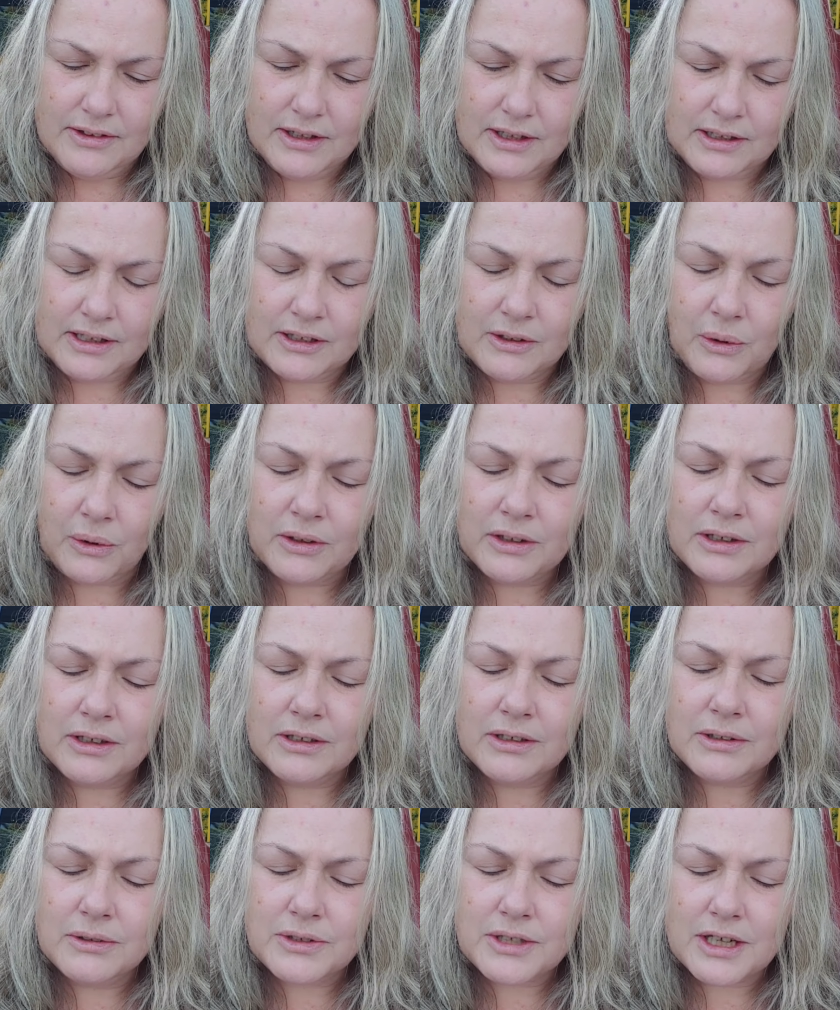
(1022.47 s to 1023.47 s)
The
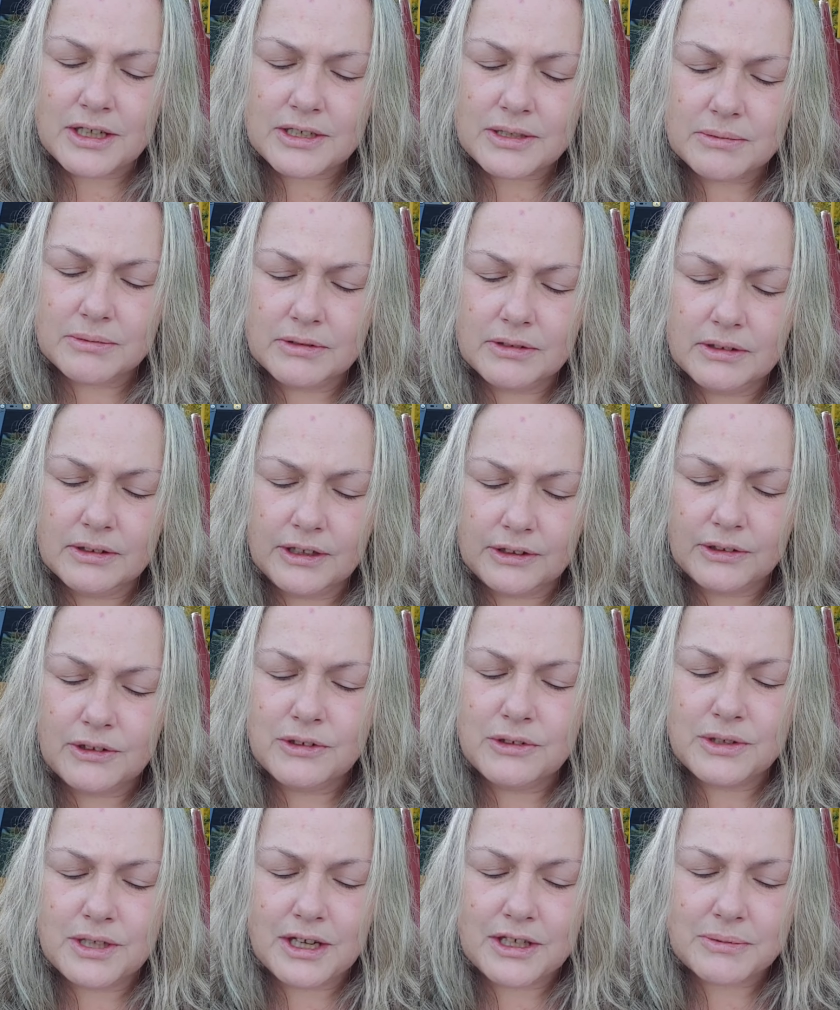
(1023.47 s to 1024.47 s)
concordant literal
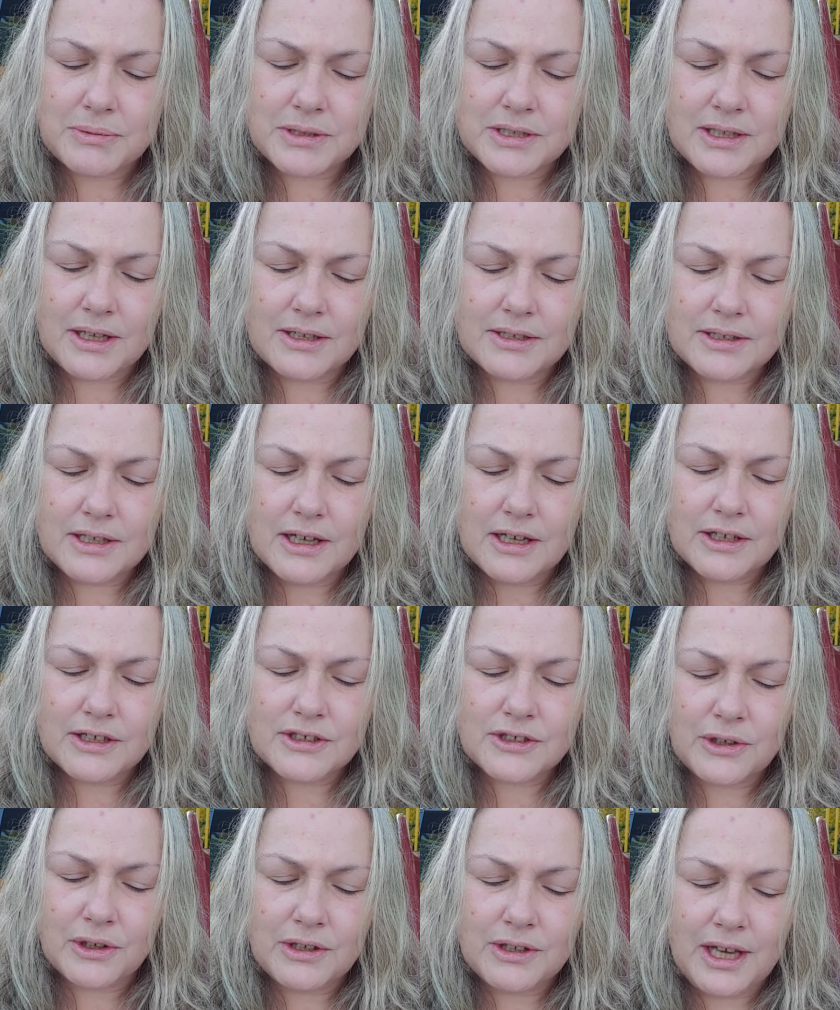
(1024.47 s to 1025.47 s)
New Testament says, concerning